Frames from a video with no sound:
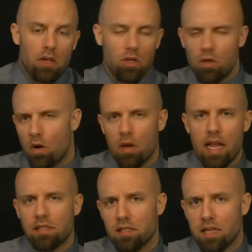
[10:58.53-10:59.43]
You don't
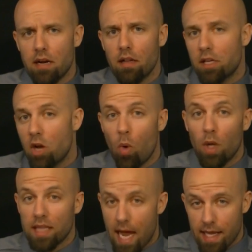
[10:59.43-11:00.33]
necessarily know
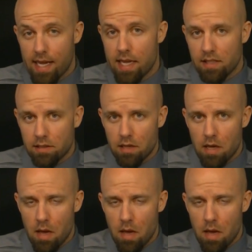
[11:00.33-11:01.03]
what that is,